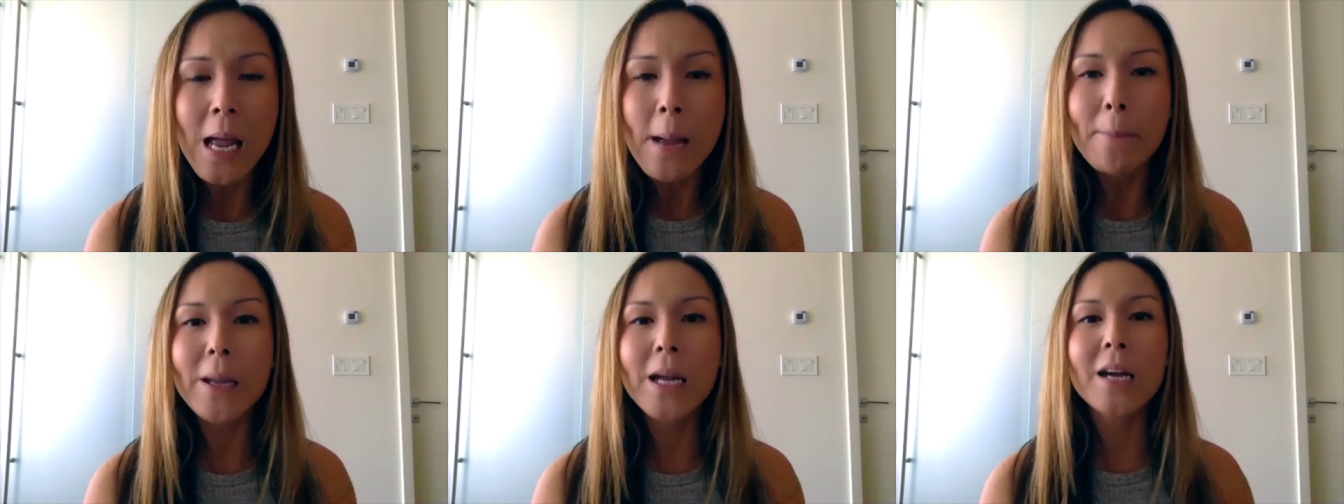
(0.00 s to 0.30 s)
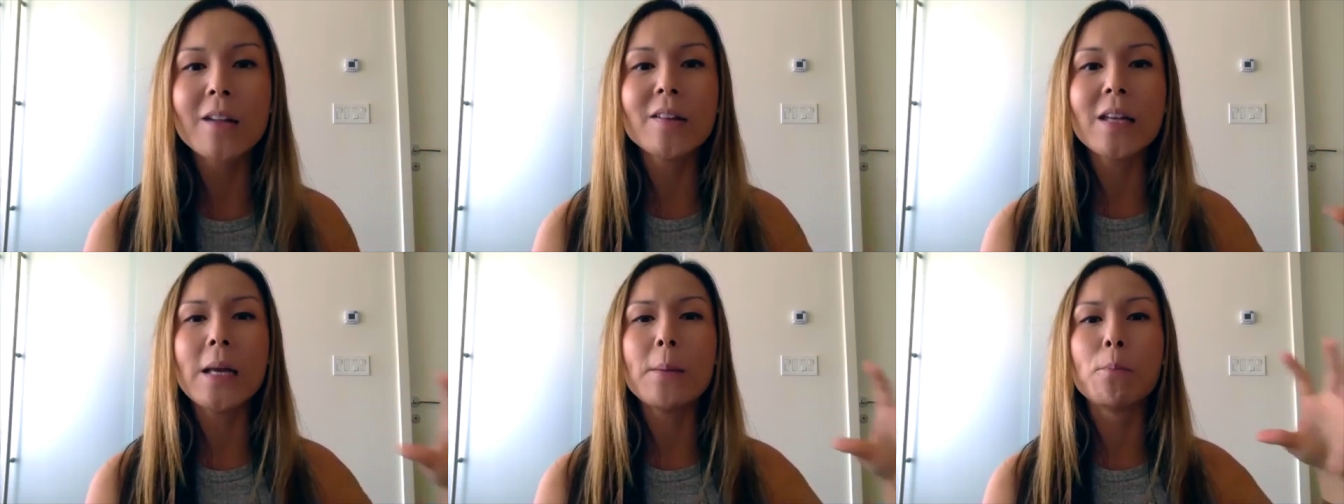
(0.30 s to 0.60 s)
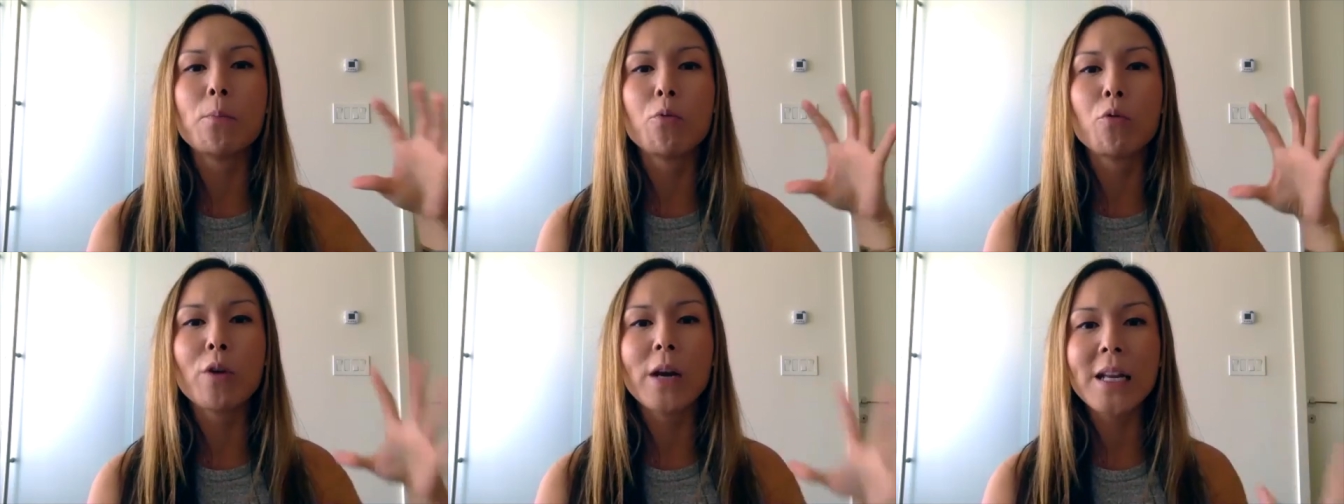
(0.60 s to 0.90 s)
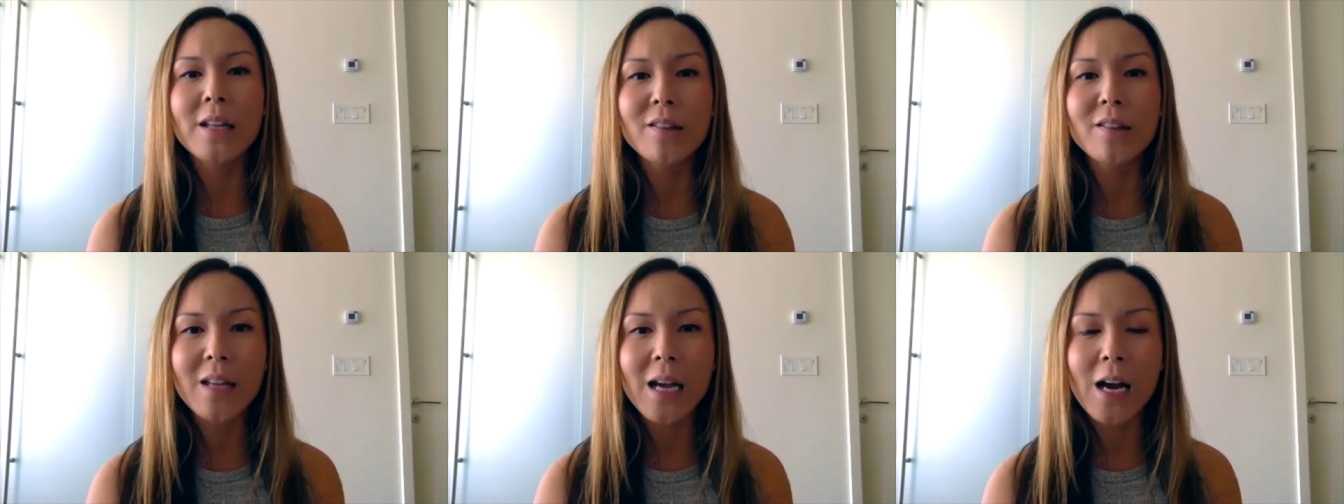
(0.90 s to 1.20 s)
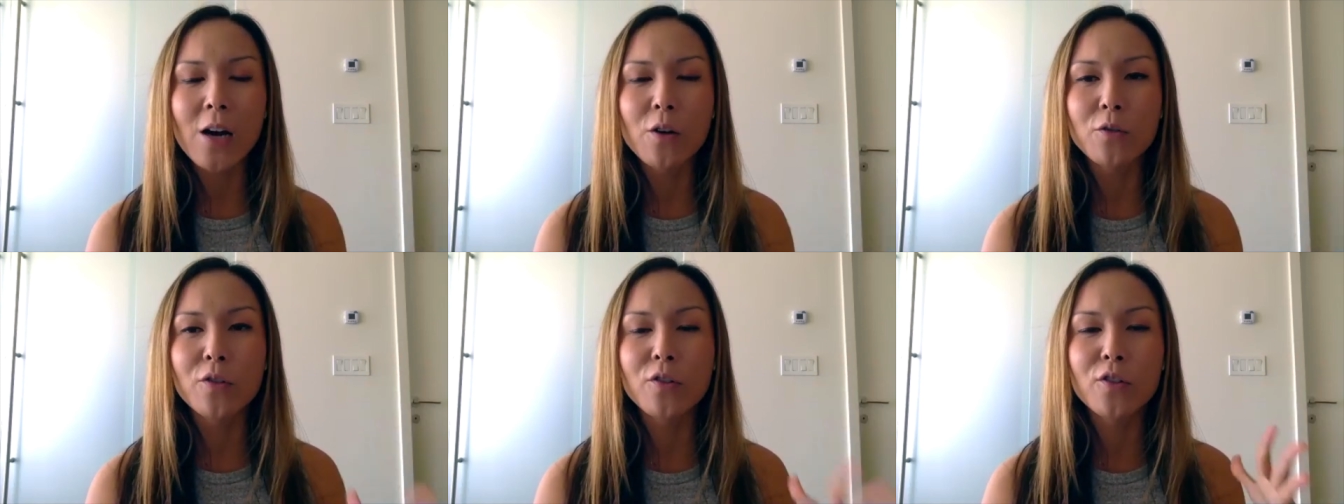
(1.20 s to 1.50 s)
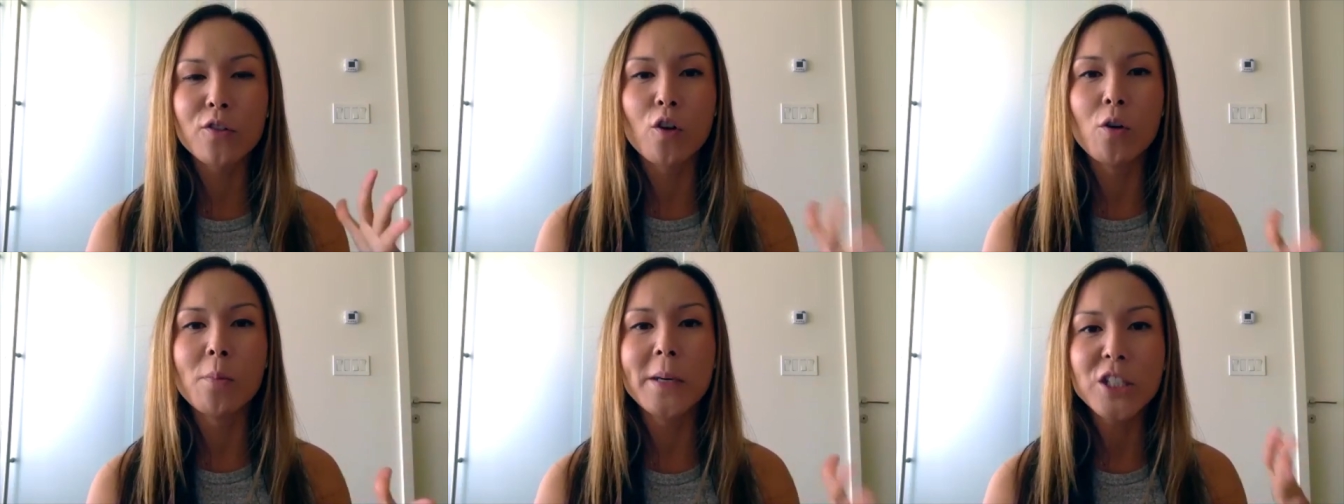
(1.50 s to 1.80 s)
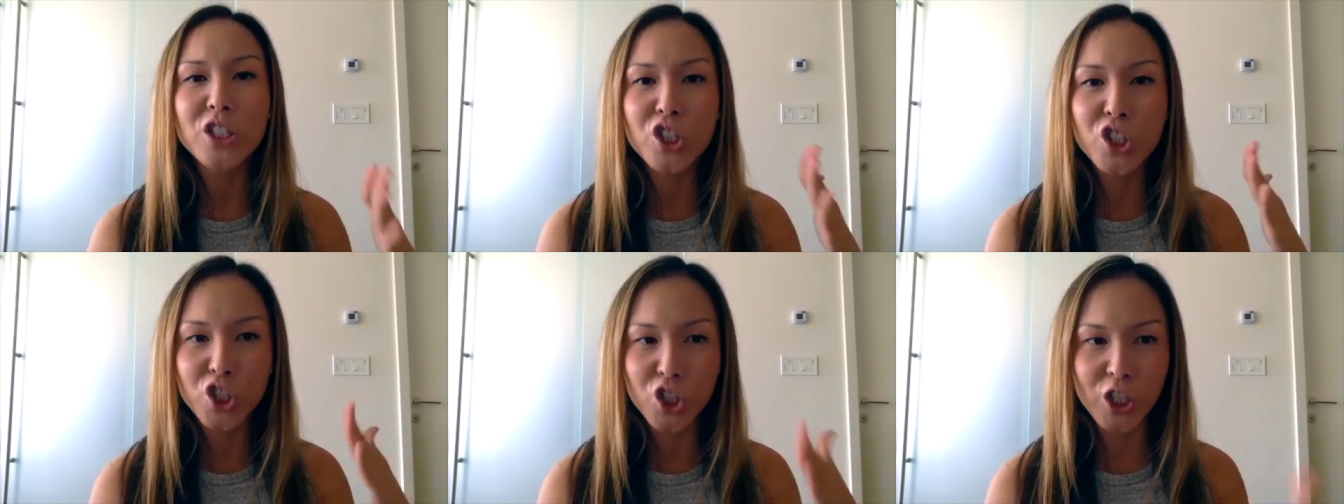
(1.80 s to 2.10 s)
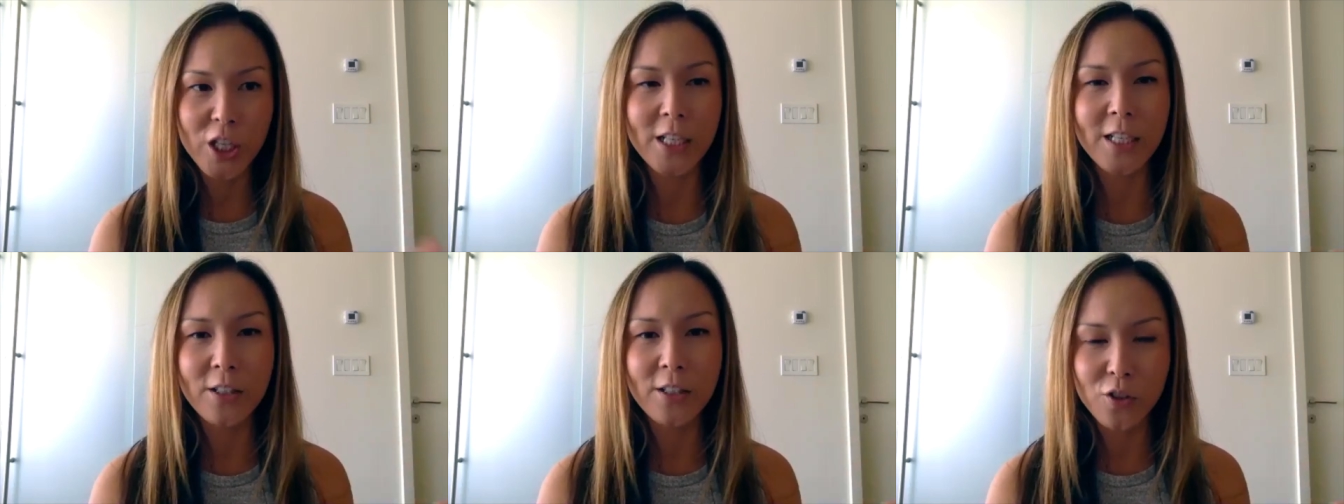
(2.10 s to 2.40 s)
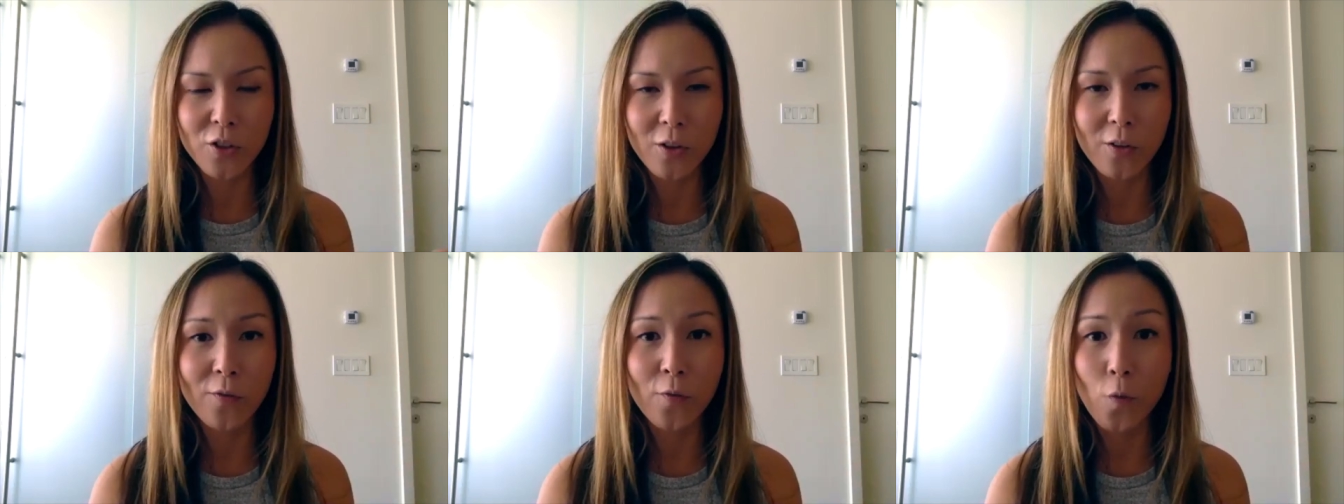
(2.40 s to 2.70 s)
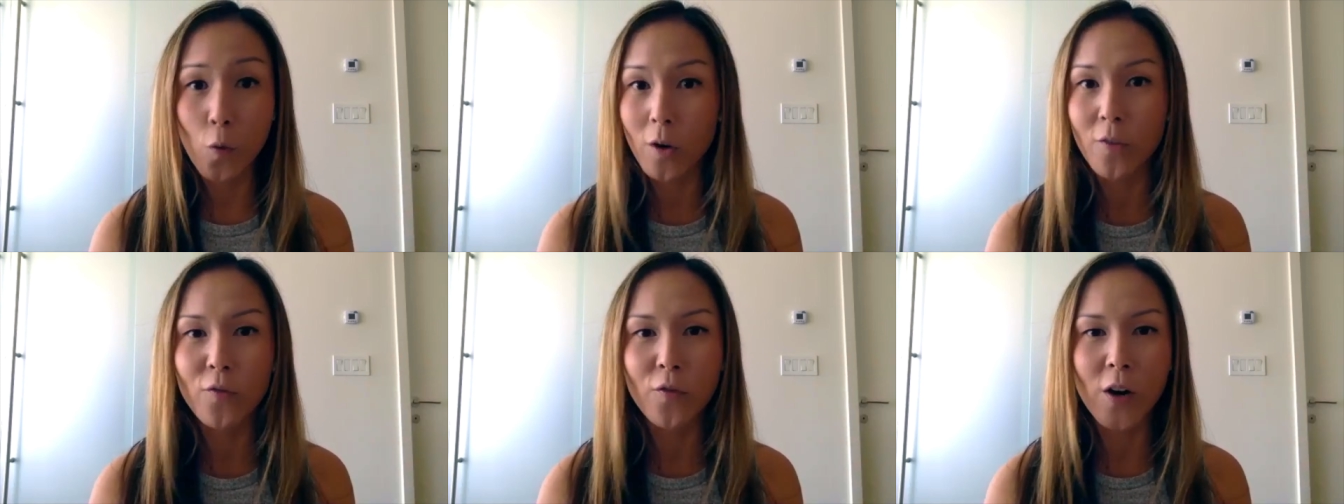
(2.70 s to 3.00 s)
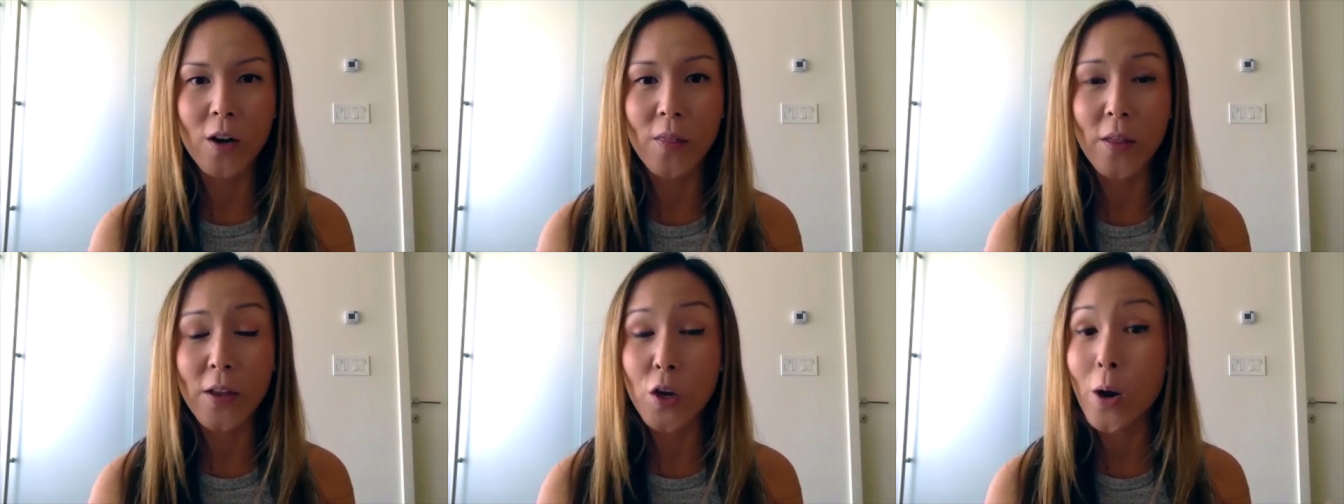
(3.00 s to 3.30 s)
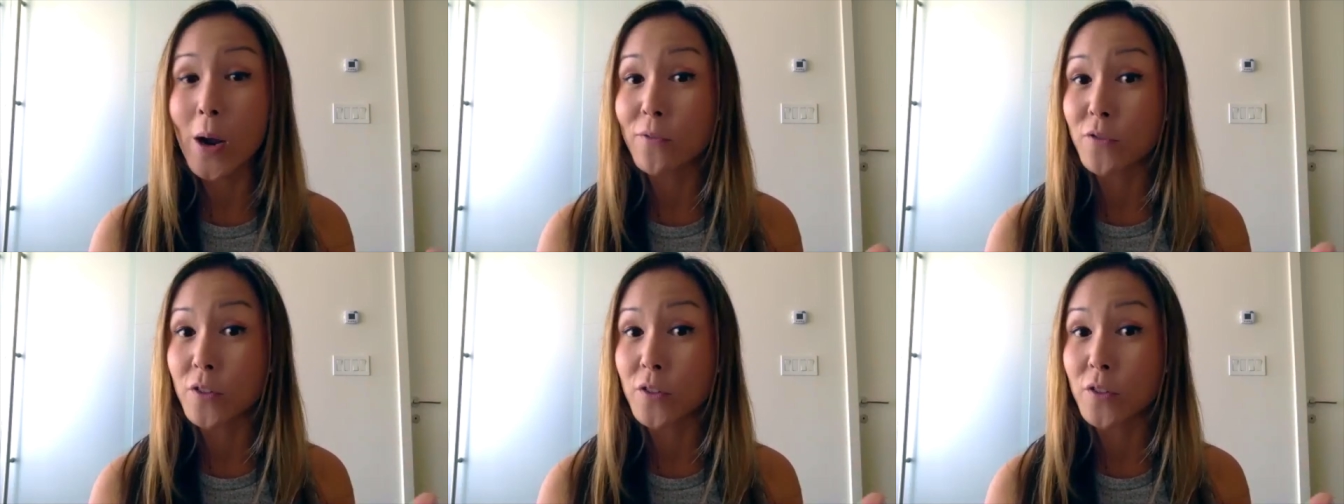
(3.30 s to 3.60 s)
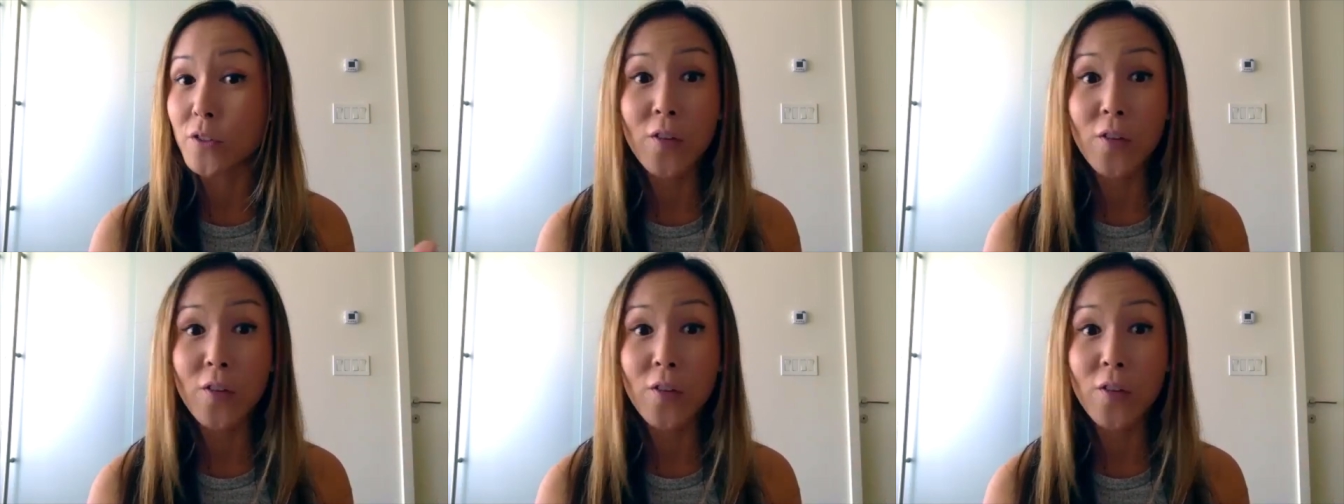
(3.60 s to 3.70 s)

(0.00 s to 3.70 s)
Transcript: because it brings out so much shit into the forefront that you have to